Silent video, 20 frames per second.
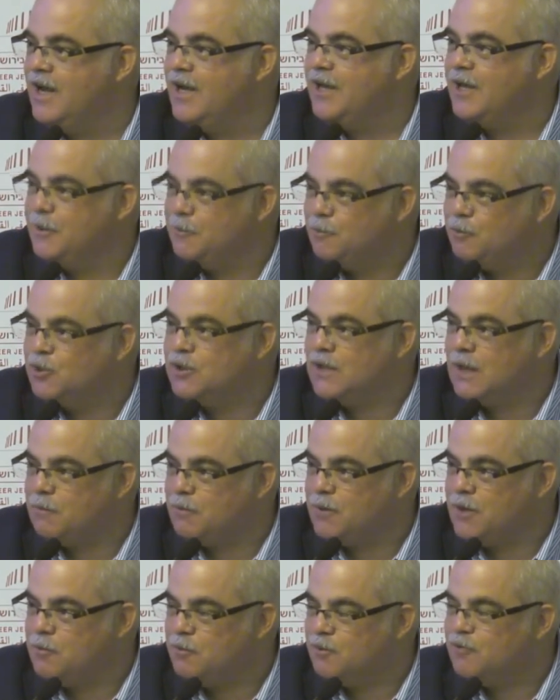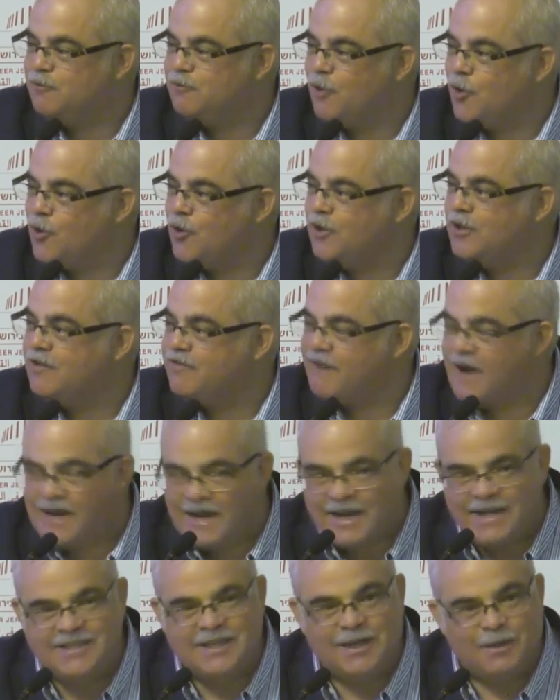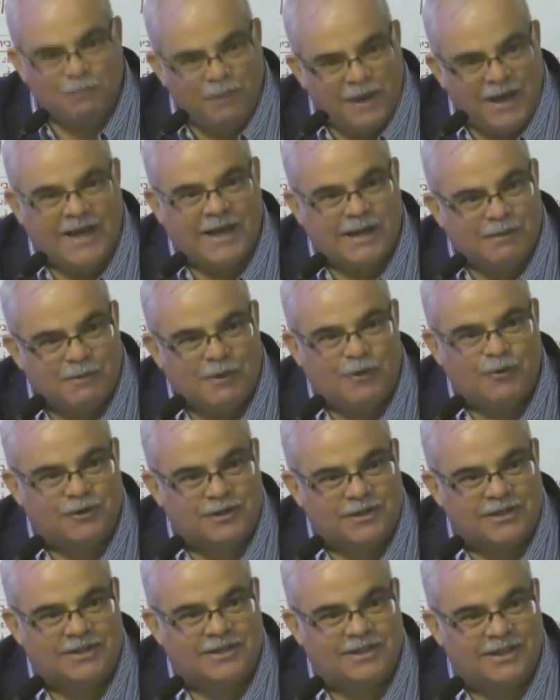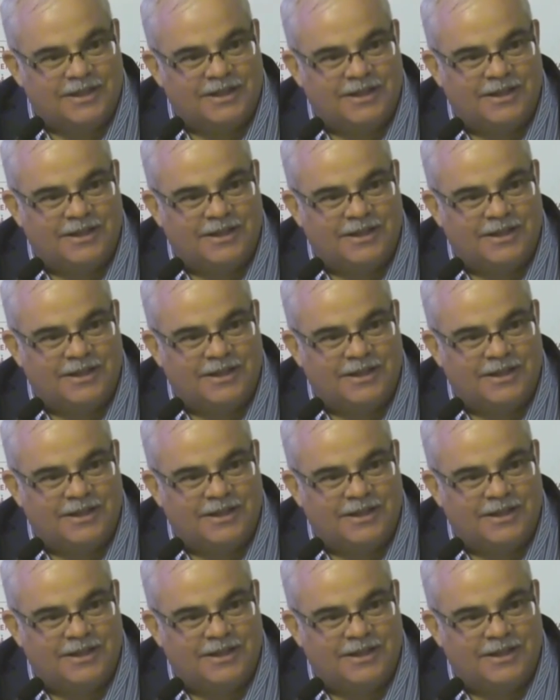And he put forward the financial plan about it,